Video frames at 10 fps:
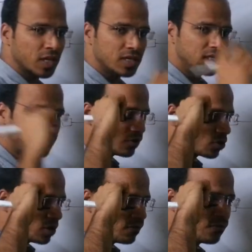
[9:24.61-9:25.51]
see, if you
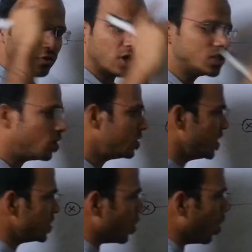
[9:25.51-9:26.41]
focus on
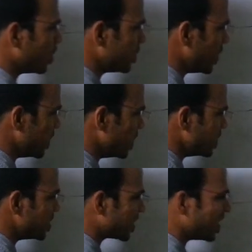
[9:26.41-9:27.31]
this octet,
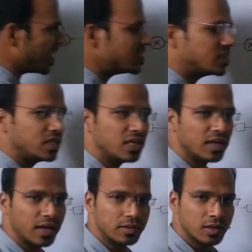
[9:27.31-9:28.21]
this is class C,
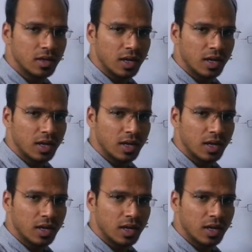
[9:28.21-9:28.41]
right?